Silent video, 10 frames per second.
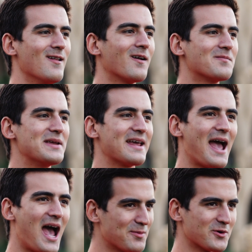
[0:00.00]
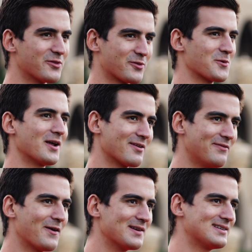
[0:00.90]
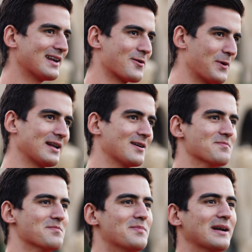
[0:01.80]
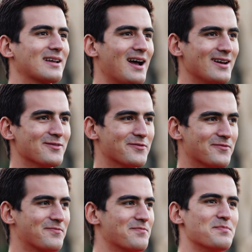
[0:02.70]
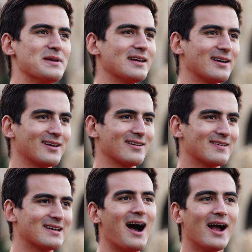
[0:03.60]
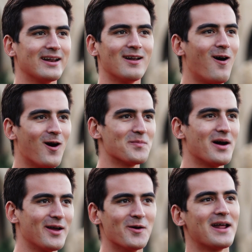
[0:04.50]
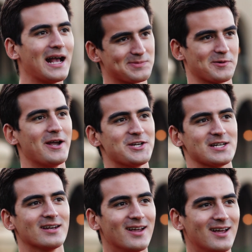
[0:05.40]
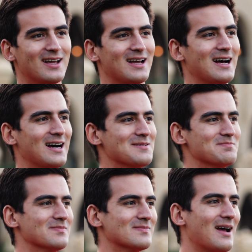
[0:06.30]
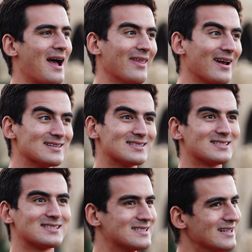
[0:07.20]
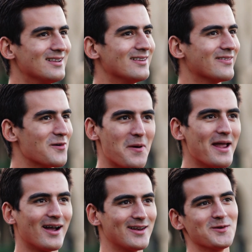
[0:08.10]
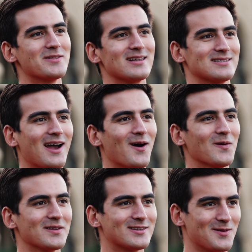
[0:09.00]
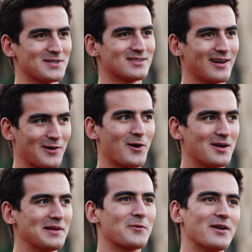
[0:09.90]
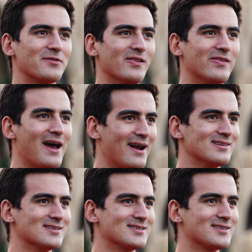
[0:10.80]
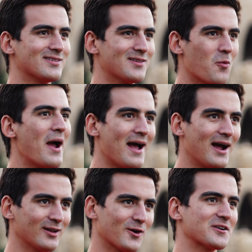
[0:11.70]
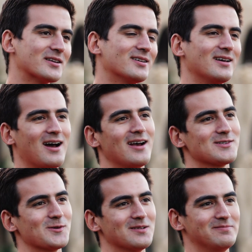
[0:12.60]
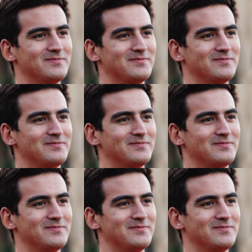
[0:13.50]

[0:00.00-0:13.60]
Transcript: not being hammered through like a very set curriculum, but kind of being guided on my own exploration. Um, and that is still the way I do things now. So I'm just incredibly grateful that is the way I learned in high